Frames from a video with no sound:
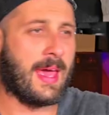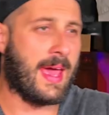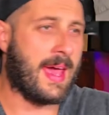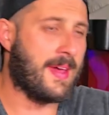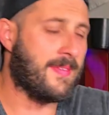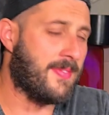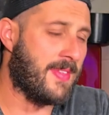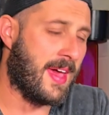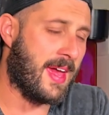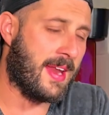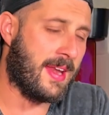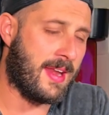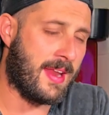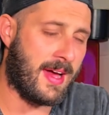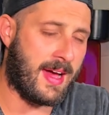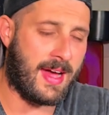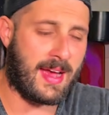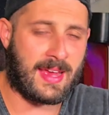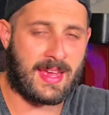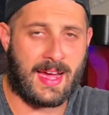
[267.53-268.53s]
And then
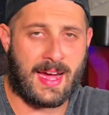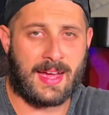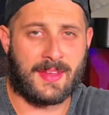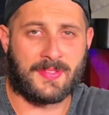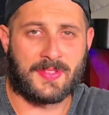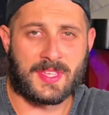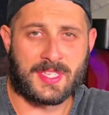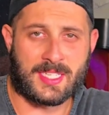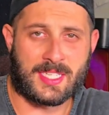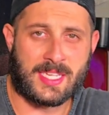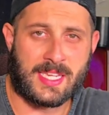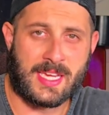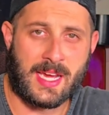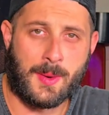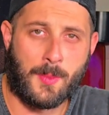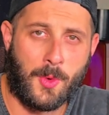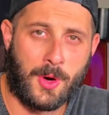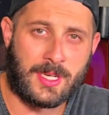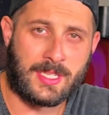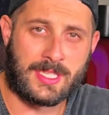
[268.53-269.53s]
I got the
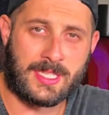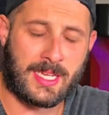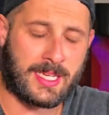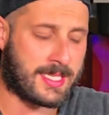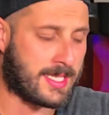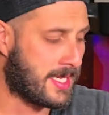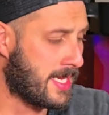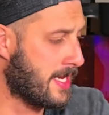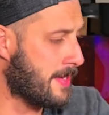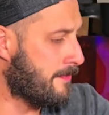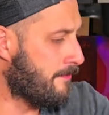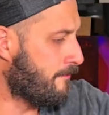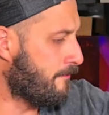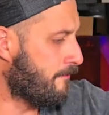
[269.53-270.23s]
CM160